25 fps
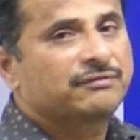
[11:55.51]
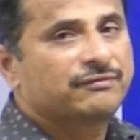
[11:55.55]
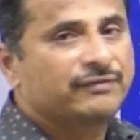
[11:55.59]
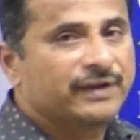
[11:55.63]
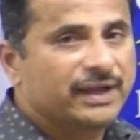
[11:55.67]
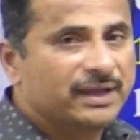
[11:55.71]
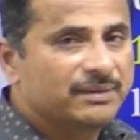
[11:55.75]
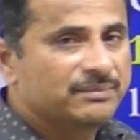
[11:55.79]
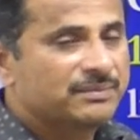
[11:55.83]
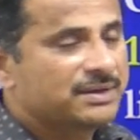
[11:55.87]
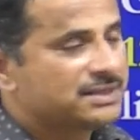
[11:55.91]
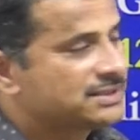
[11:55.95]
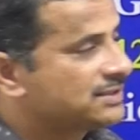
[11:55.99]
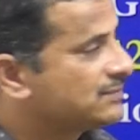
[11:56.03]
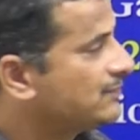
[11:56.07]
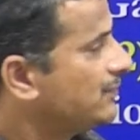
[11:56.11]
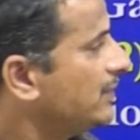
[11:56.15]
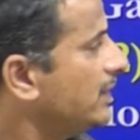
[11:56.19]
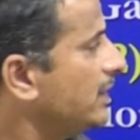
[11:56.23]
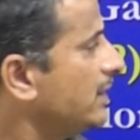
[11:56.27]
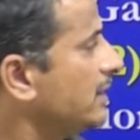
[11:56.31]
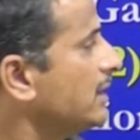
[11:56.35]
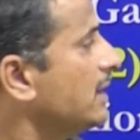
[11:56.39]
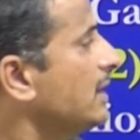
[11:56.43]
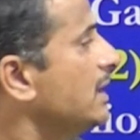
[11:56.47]
famous
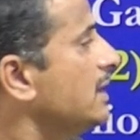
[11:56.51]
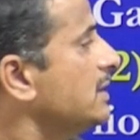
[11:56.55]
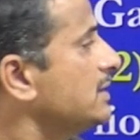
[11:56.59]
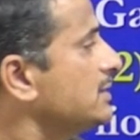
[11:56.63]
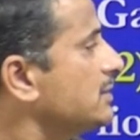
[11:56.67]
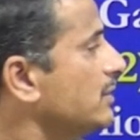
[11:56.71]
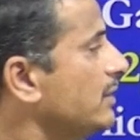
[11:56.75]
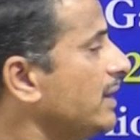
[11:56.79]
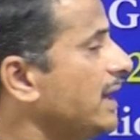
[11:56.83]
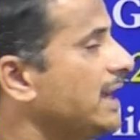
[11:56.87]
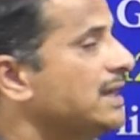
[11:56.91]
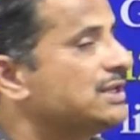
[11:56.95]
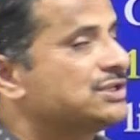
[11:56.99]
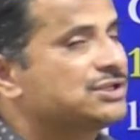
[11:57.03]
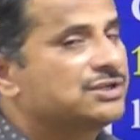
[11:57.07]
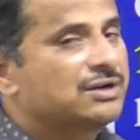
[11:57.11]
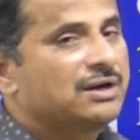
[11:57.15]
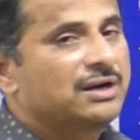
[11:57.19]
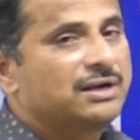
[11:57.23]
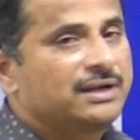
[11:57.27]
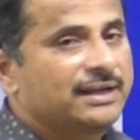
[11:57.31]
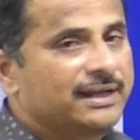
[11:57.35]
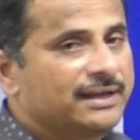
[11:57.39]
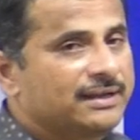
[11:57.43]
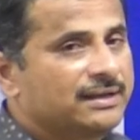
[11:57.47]
for so
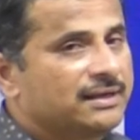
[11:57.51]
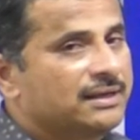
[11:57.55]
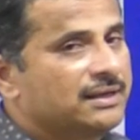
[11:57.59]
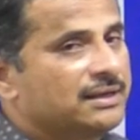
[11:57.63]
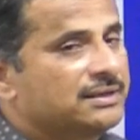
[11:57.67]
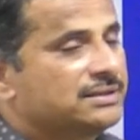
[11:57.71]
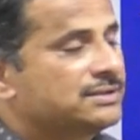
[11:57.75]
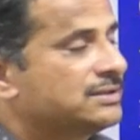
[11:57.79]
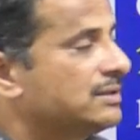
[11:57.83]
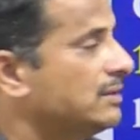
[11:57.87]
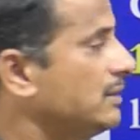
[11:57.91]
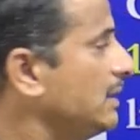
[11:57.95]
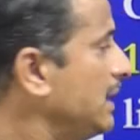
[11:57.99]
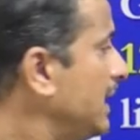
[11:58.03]
Asiatic so